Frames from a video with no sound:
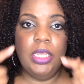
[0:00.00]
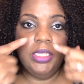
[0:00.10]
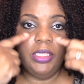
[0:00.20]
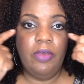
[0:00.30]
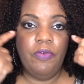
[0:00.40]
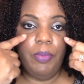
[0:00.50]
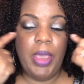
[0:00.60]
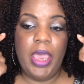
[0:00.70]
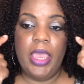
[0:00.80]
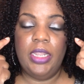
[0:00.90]
except for
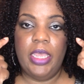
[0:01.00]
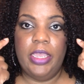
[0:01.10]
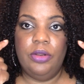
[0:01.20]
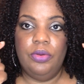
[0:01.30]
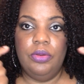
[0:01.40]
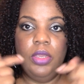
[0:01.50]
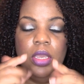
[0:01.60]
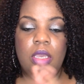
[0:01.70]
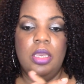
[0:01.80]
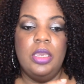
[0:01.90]
my eyeliner.
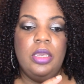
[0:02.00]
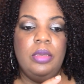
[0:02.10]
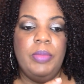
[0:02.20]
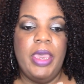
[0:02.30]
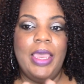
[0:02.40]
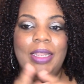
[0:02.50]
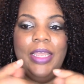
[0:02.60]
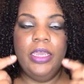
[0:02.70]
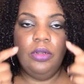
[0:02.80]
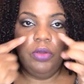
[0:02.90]
My
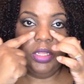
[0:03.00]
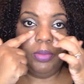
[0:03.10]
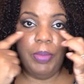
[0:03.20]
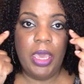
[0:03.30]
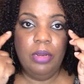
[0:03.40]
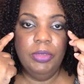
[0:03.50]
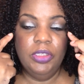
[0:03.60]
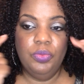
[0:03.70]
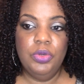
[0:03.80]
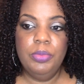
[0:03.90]
eyeliner at the bottom
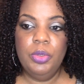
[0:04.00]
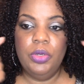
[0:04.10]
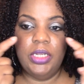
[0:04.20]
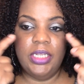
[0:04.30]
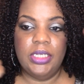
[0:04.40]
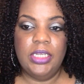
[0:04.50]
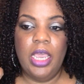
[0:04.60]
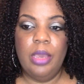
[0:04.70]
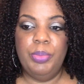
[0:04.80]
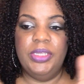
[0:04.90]
is Rimmel, and at the
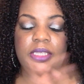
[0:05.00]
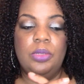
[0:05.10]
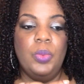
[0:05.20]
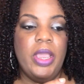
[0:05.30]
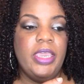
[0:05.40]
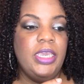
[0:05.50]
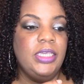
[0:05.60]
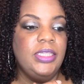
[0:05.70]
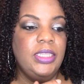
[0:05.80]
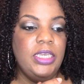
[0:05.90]
top is
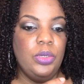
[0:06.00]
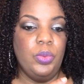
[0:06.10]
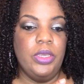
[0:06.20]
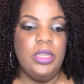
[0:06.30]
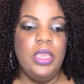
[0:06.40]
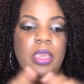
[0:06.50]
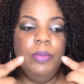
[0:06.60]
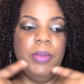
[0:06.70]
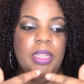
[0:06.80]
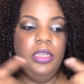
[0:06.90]
NYX Liquid.
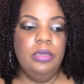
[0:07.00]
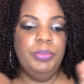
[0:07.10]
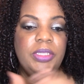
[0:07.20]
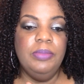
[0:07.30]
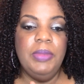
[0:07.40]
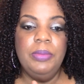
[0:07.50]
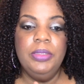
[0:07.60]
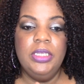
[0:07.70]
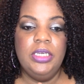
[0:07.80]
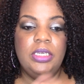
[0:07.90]
My lip is
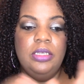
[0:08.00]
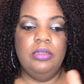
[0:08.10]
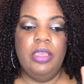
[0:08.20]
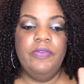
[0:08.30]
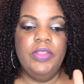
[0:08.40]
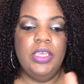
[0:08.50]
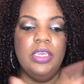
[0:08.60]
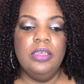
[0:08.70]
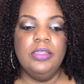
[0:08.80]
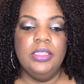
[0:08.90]
Maybelline.
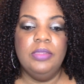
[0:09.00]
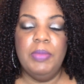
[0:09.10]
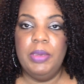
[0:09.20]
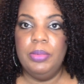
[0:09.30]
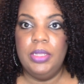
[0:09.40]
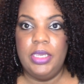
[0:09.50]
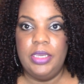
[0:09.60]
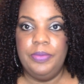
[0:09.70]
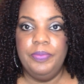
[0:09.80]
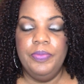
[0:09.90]
Everything else is
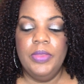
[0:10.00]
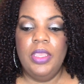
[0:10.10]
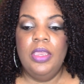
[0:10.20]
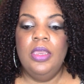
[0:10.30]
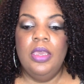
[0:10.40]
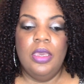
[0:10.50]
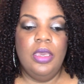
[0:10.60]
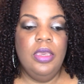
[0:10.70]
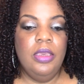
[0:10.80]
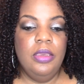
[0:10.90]
Maybelline.
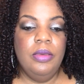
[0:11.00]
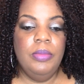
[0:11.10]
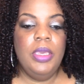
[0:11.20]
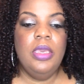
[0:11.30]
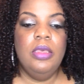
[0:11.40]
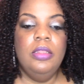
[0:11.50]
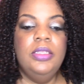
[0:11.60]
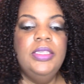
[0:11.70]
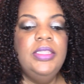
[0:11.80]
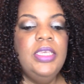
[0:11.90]

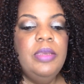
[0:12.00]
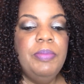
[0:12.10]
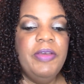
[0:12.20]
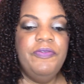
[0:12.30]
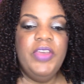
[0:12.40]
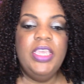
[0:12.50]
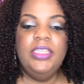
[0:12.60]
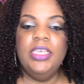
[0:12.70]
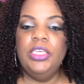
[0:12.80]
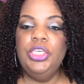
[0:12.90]
To set my
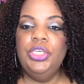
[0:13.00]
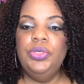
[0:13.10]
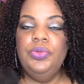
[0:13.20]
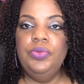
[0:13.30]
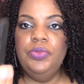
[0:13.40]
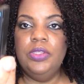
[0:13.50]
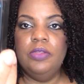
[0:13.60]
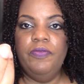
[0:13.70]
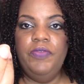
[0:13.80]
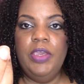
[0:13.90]
face, I use
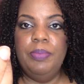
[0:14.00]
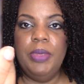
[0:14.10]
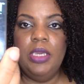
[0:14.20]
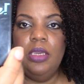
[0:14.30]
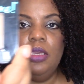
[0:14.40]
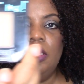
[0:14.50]
Fit Me